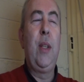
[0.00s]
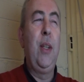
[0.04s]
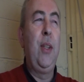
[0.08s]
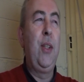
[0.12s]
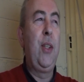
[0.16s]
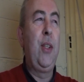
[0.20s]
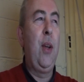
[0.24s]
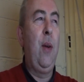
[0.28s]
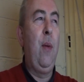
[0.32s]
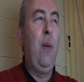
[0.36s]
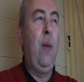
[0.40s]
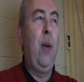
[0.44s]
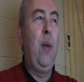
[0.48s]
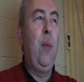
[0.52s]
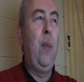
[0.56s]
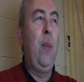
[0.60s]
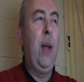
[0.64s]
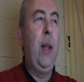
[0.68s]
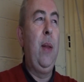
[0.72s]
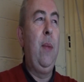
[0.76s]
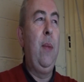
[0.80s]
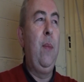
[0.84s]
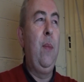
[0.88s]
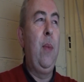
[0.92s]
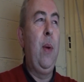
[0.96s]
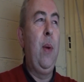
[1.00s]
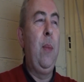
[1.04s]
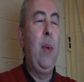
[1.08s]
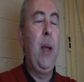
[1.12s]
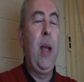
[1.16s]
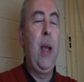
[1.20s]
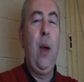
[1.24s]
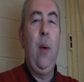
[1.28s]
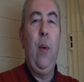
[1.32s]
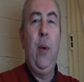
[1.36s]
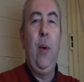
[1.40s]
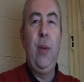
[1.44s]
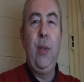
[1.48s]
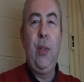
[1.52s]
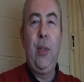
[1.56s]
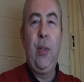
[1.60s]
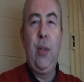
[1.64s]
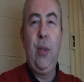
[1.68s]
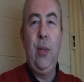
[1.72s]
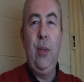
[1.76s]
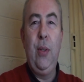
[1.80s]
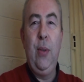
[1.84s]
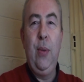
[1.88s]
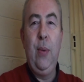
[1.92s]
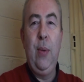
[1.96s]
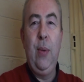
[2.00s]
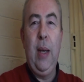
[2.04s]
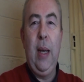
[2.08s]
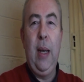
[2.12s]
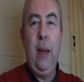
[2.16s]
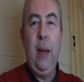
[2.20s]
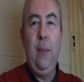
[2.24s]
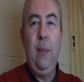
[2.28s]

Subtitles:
and so on when we go on to